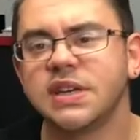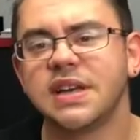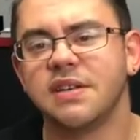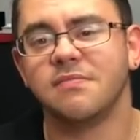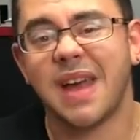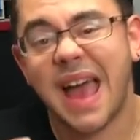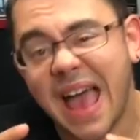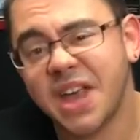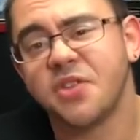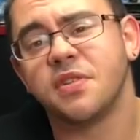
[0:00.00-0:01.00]
it can
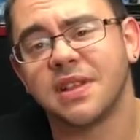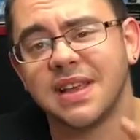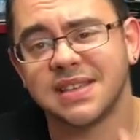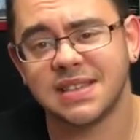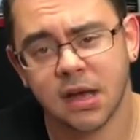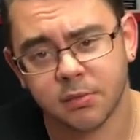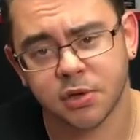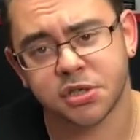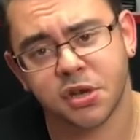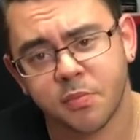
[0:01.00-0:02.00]
accurately
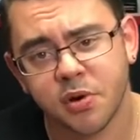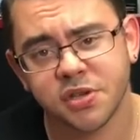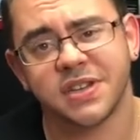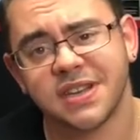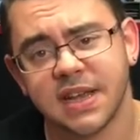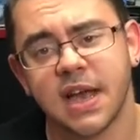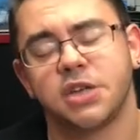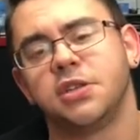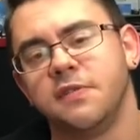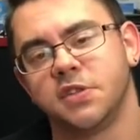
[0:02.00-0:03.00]
establish that a person has
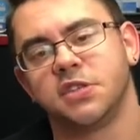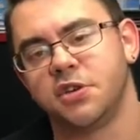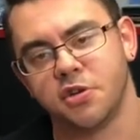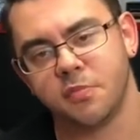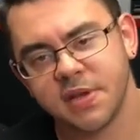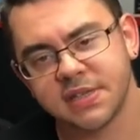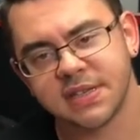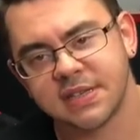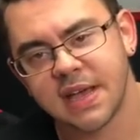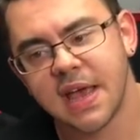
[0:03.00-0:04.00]
actually visited your
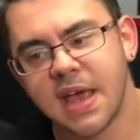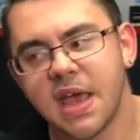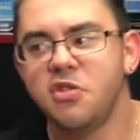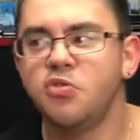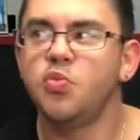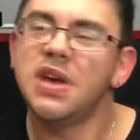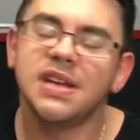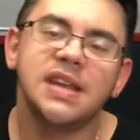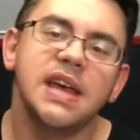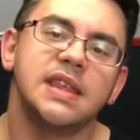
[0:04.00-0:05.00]
business, we
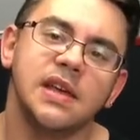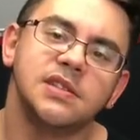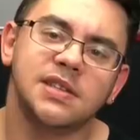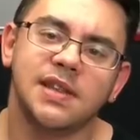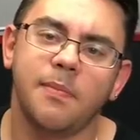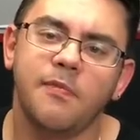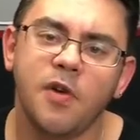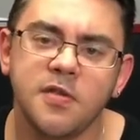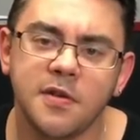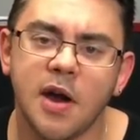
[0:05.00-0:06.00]
can take things a step
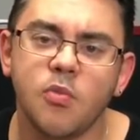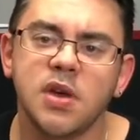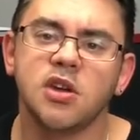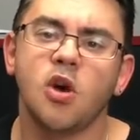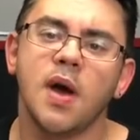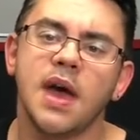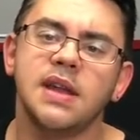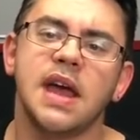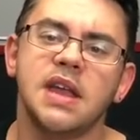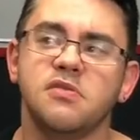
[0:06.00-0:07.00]
further and we can go
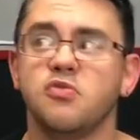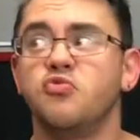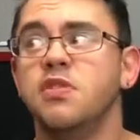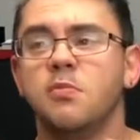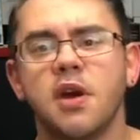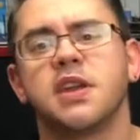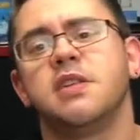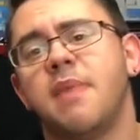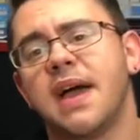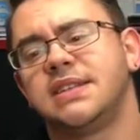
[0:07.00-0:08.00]
ahead and
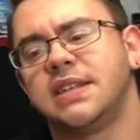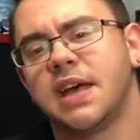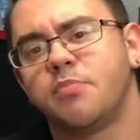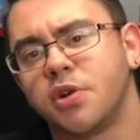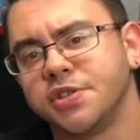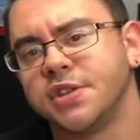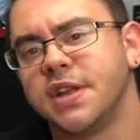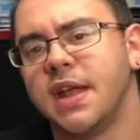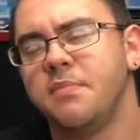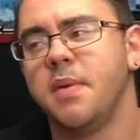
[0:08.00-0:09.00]
remarket back to that person
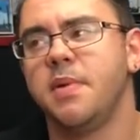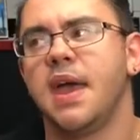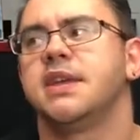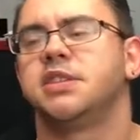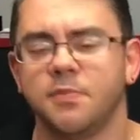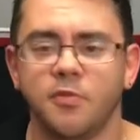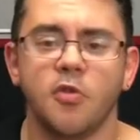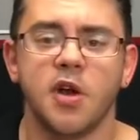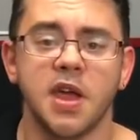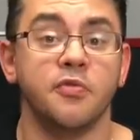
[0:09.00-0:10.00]
and maybe ask them
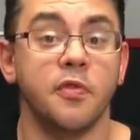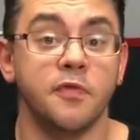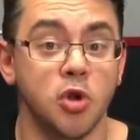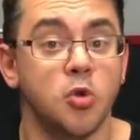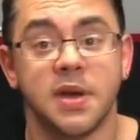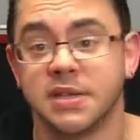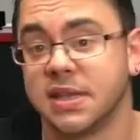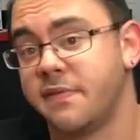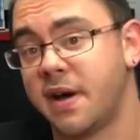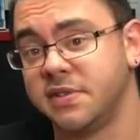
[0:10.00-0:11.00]
for a review because
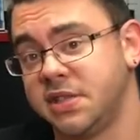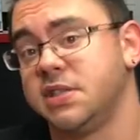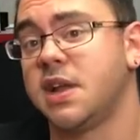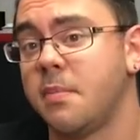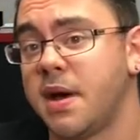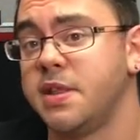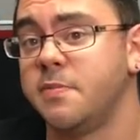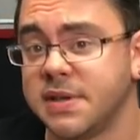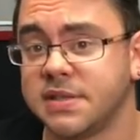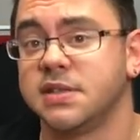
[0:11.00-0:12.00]
they've obviously stopped by the
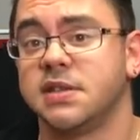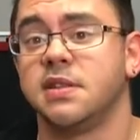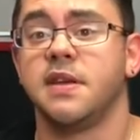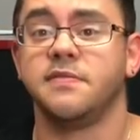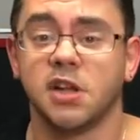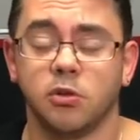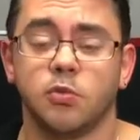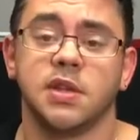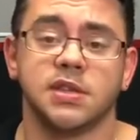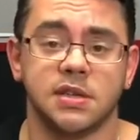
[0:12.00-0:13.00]
business and they've dealt
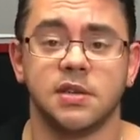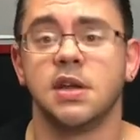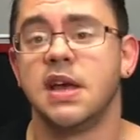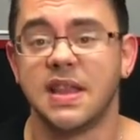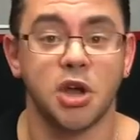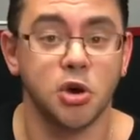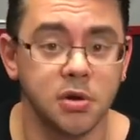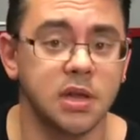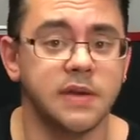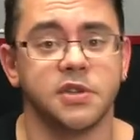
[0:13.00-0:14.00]
with us and they
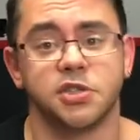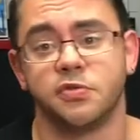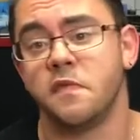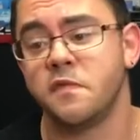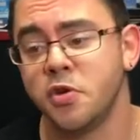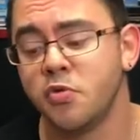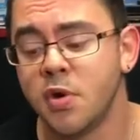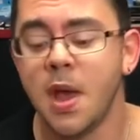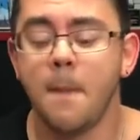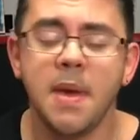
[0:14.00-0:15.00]
could leave us a review.
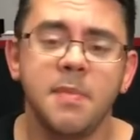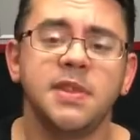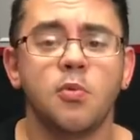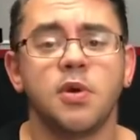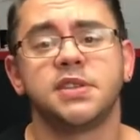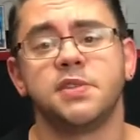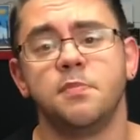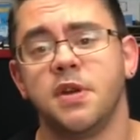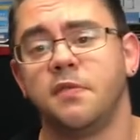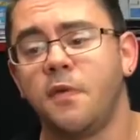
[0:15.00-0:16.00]
Maybe they want to
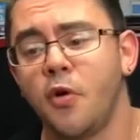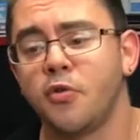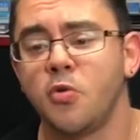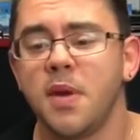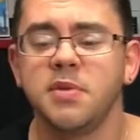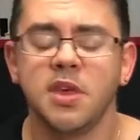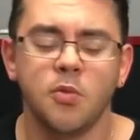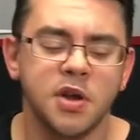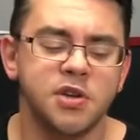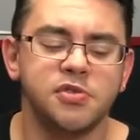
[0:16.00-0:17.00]
submit a photo. Maybe they
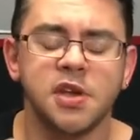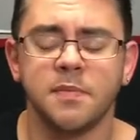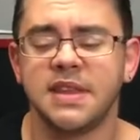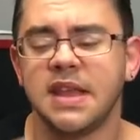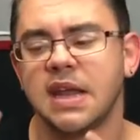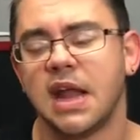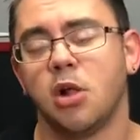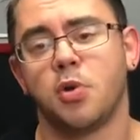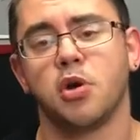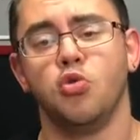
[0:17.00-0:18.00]
want to do something that can
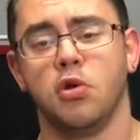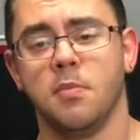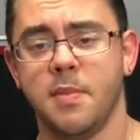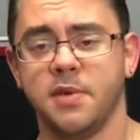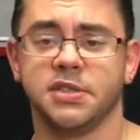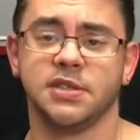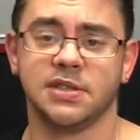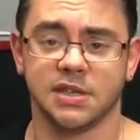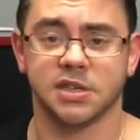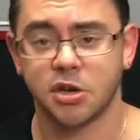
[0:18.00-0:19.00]
help our Google My
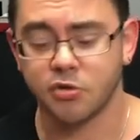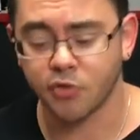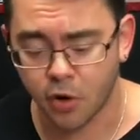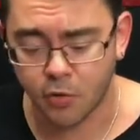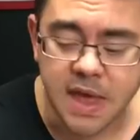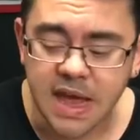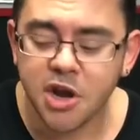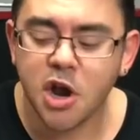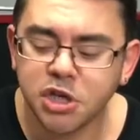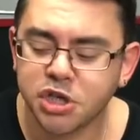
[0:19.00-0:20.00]
Business listing grow. In a
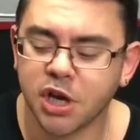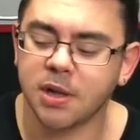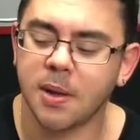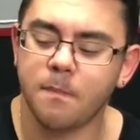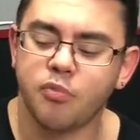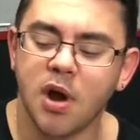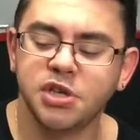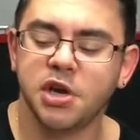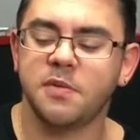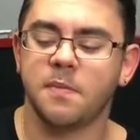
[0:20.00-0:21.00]
nutshell,
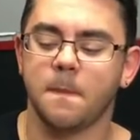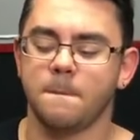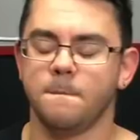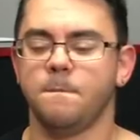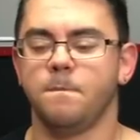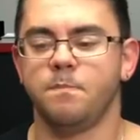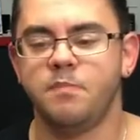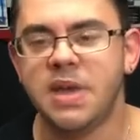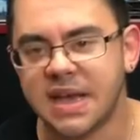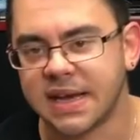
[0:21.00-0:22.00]
Project
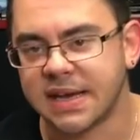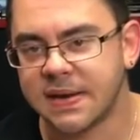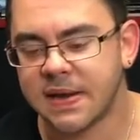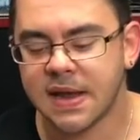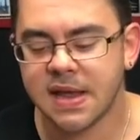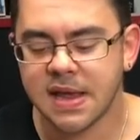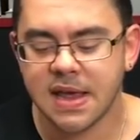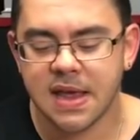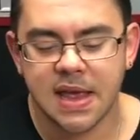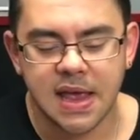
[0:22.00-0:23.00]
Beacon
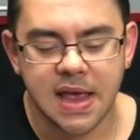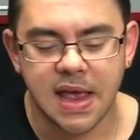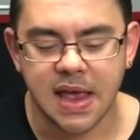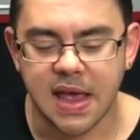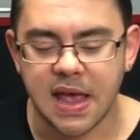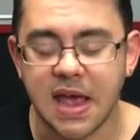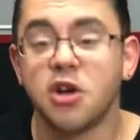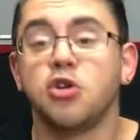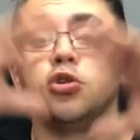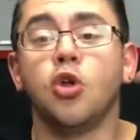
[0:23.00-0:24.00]
in a
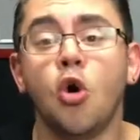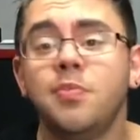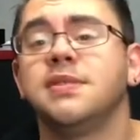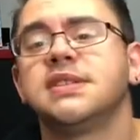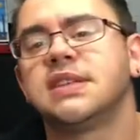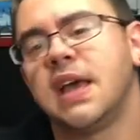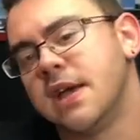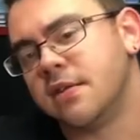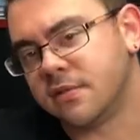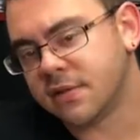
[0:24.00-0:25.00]
global
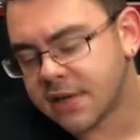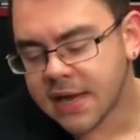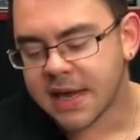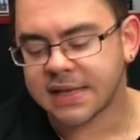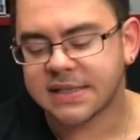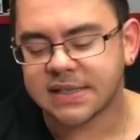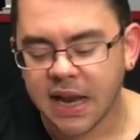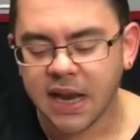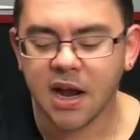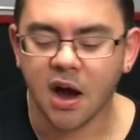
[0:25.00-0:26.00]
scale is
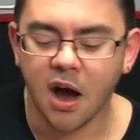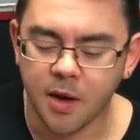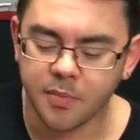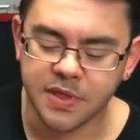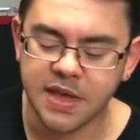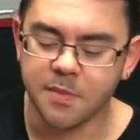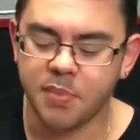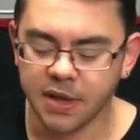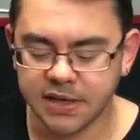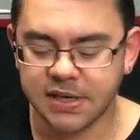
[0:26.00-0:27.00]
setting up the
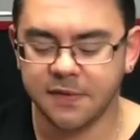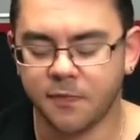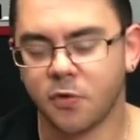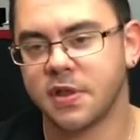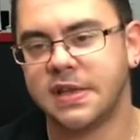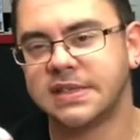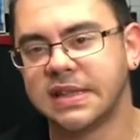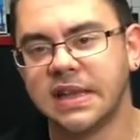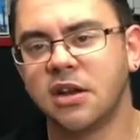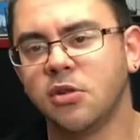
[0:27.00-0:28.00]
ability for these
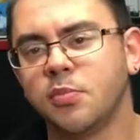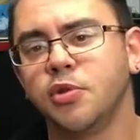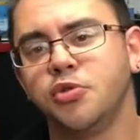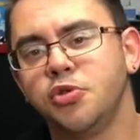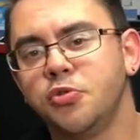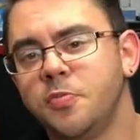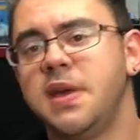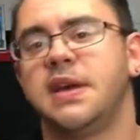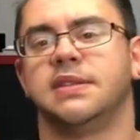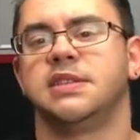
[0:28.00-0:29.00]
little Bluetooth
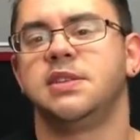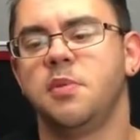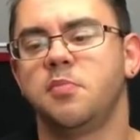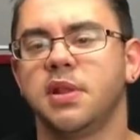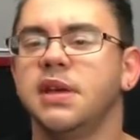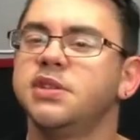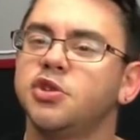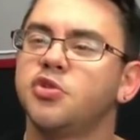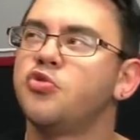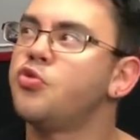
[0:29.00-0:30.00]
beacons to be placed
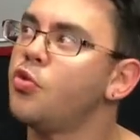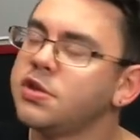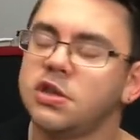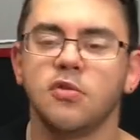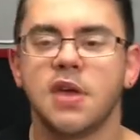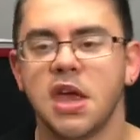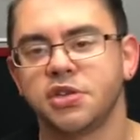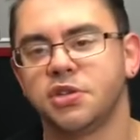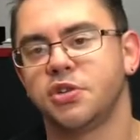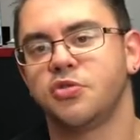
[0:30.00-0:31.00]
across
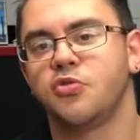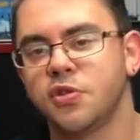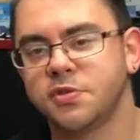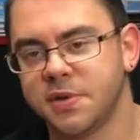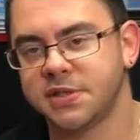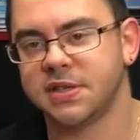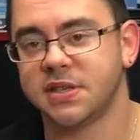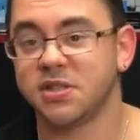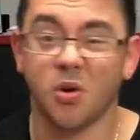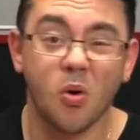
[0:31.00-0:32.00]
locations and across
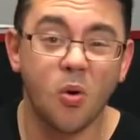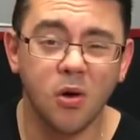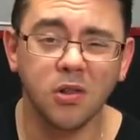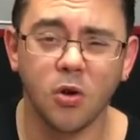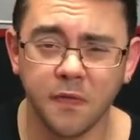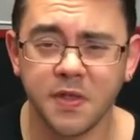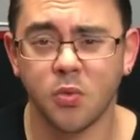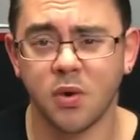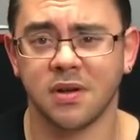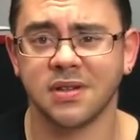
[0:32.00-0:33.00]
businesses all over the
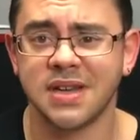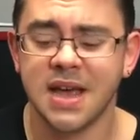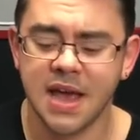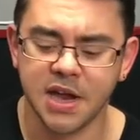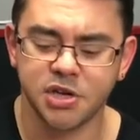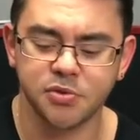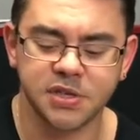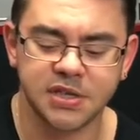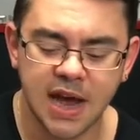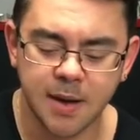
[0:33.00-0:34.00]
world and to
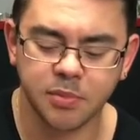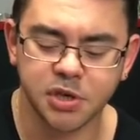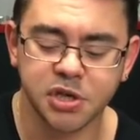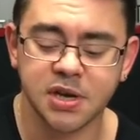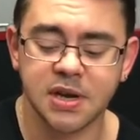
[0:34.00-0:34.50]
establish